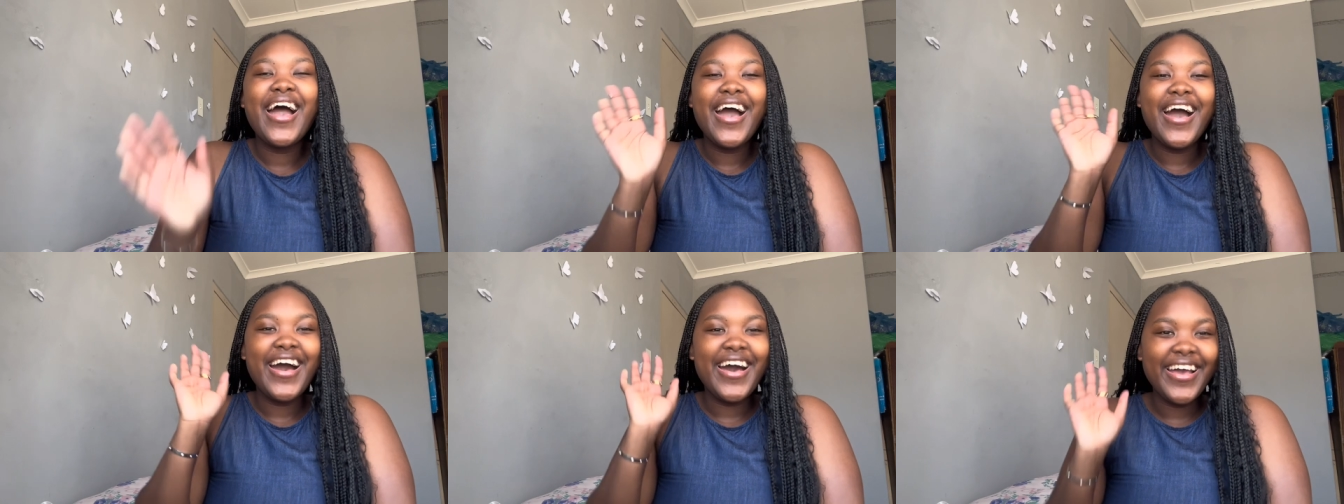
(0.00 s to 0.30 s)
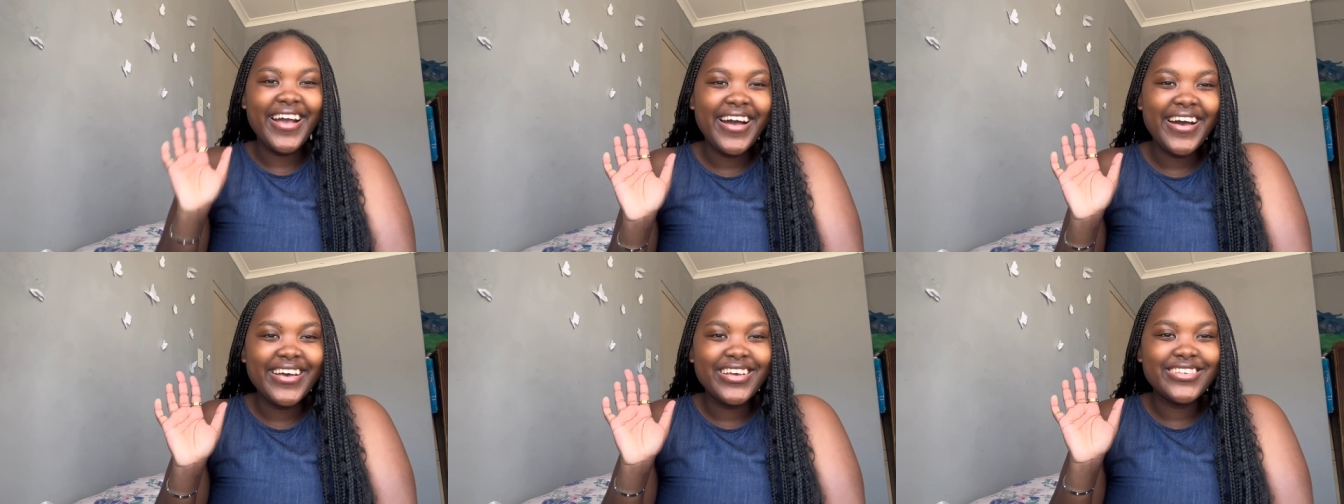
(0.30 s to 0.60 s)
hi
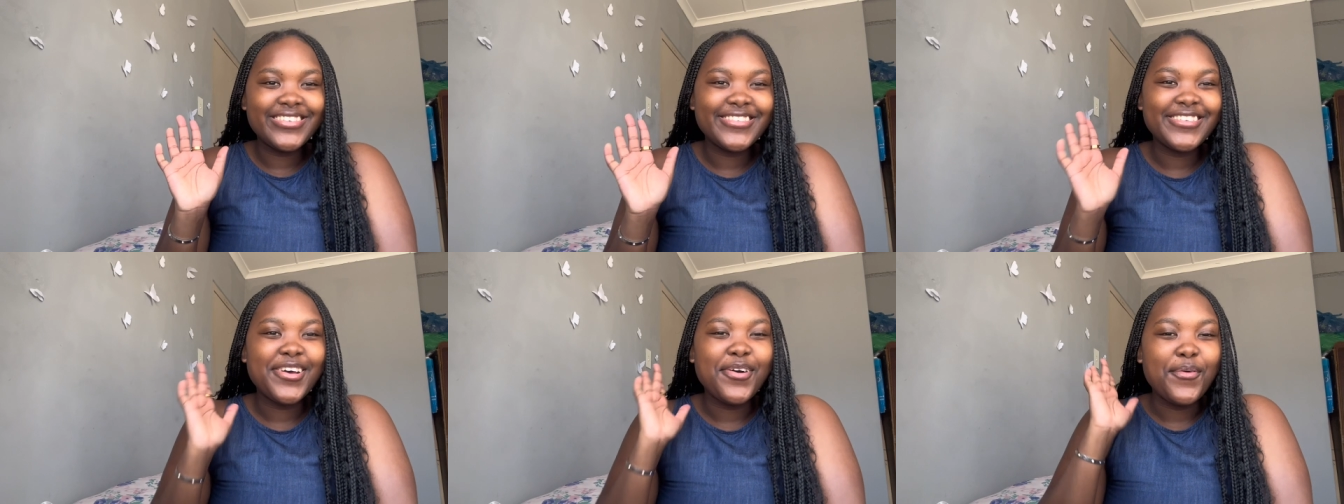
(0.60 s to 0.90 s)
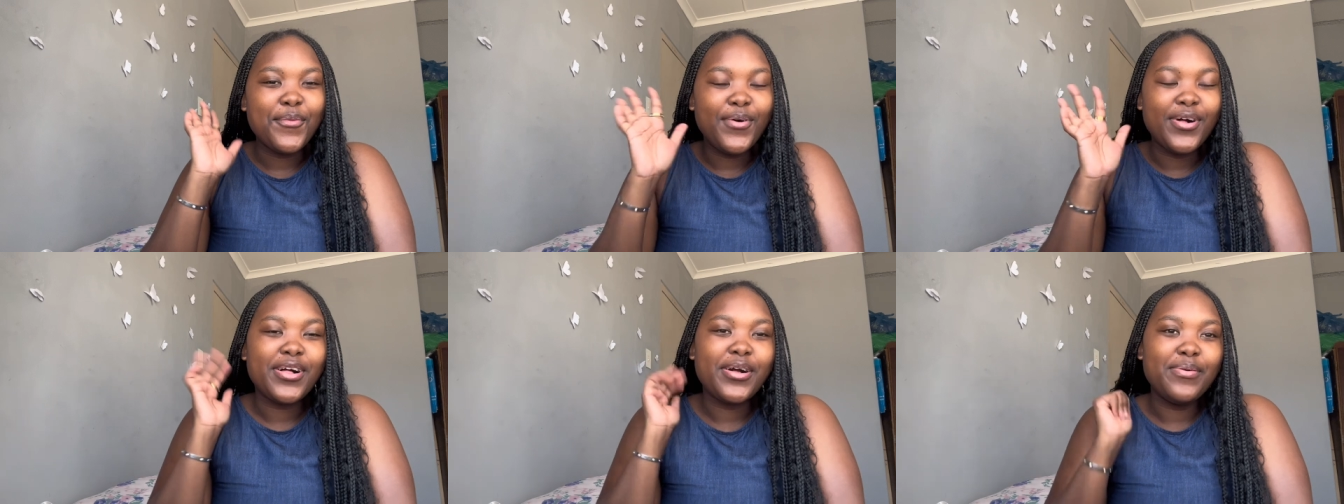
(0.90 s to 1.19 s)
guys
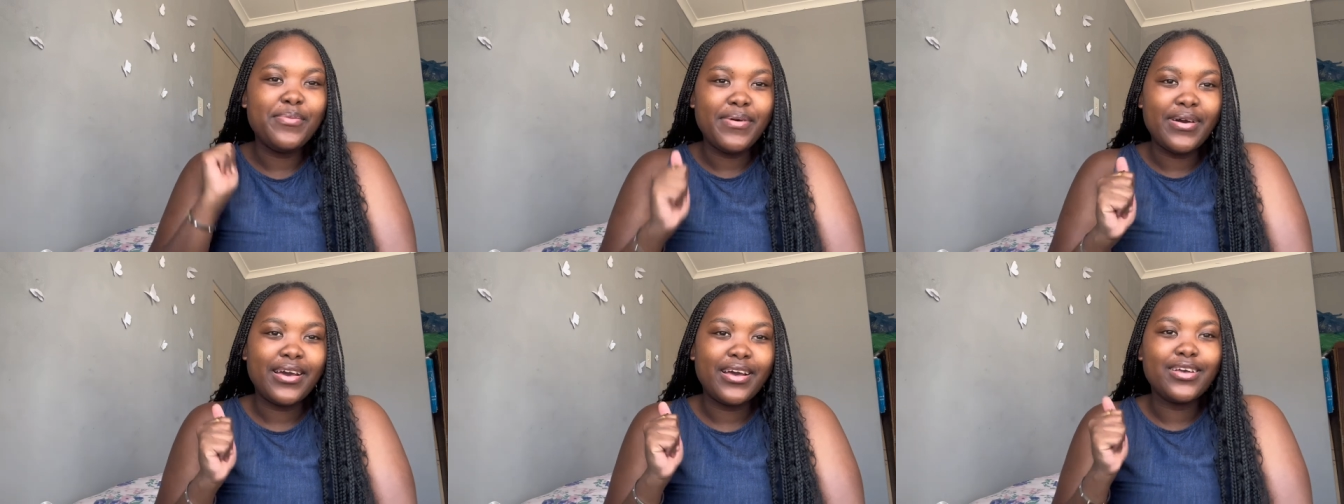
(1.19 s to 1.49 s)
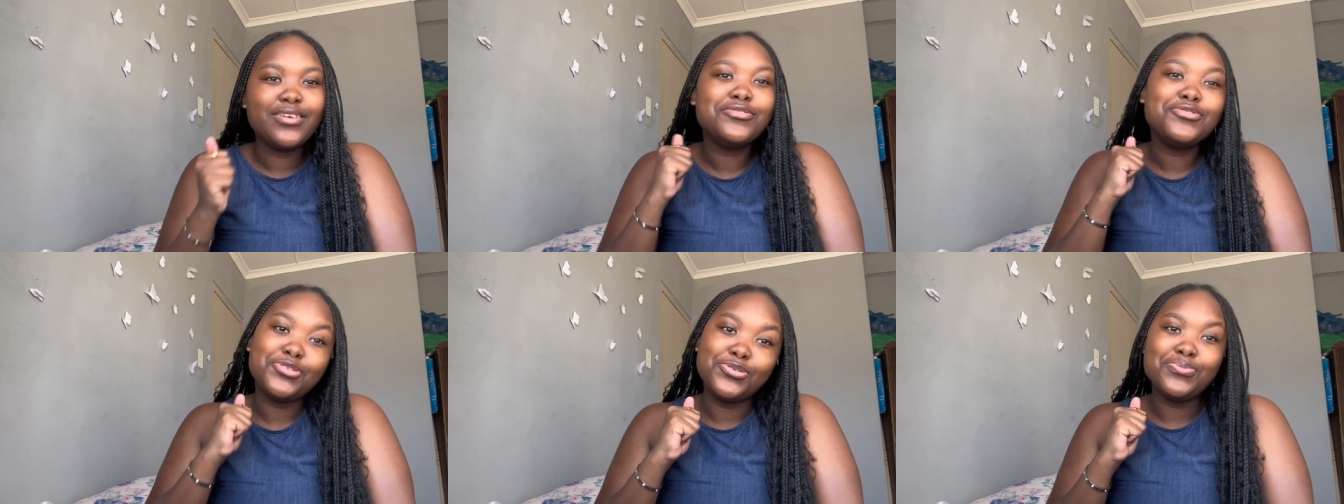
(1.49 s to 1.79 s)
welcome back
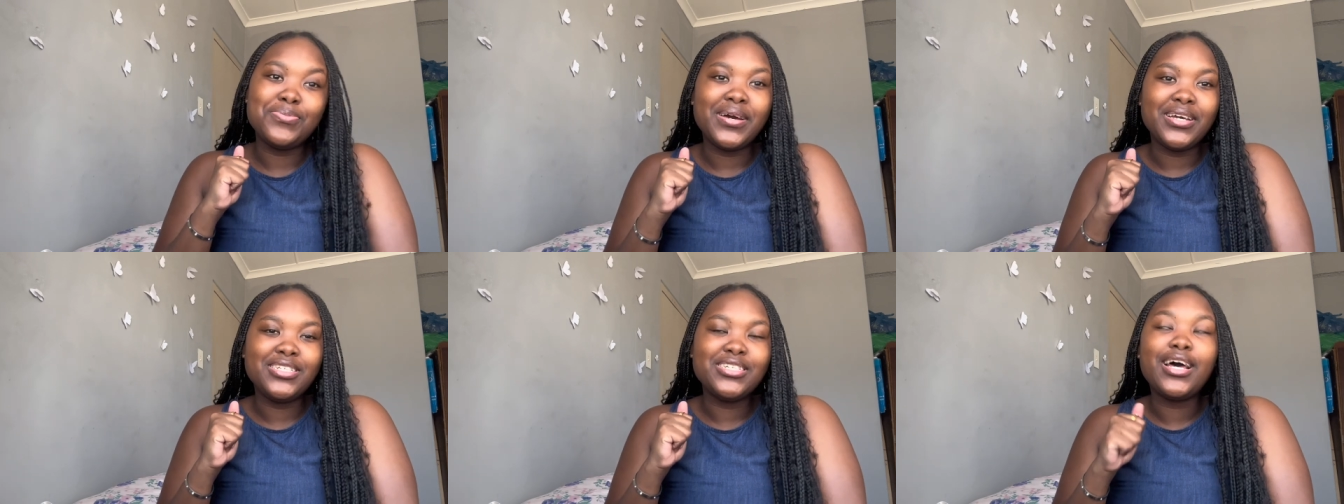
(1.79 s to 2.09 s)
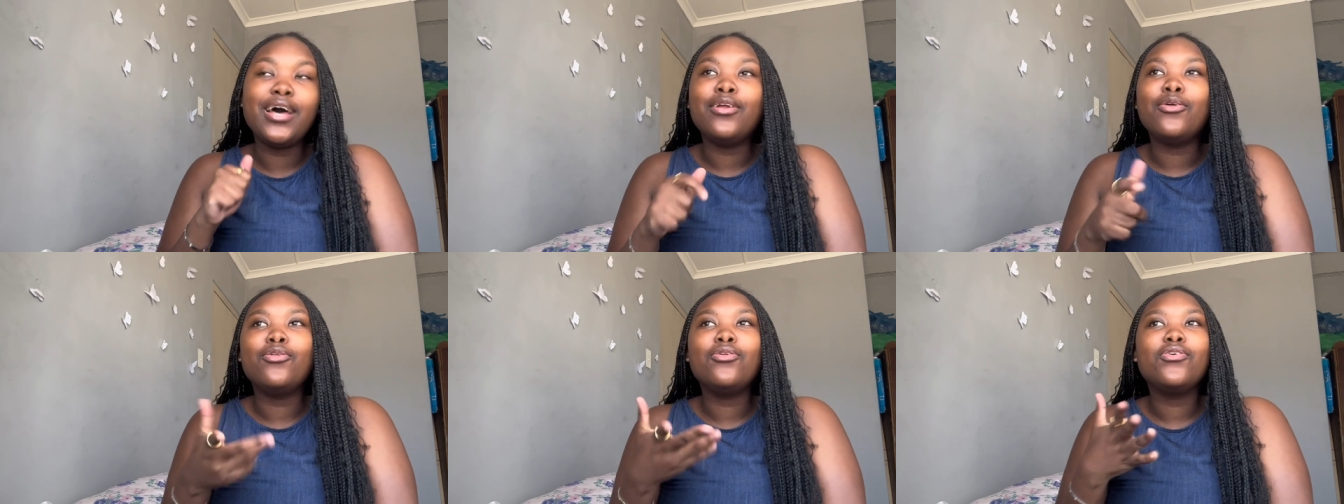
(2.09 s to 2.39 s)
to my
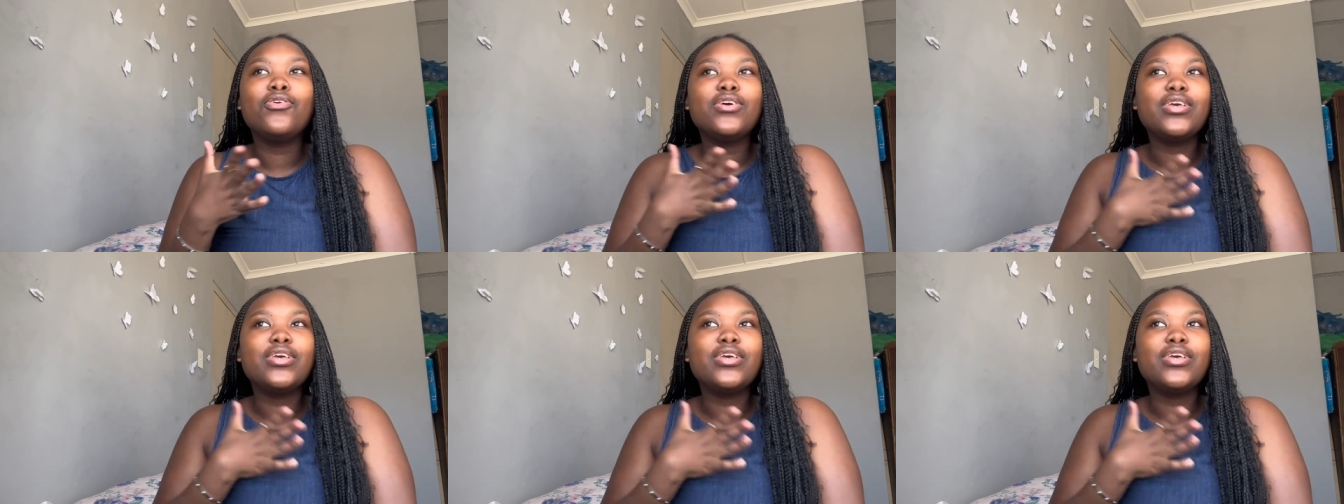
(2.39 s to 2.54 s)
channel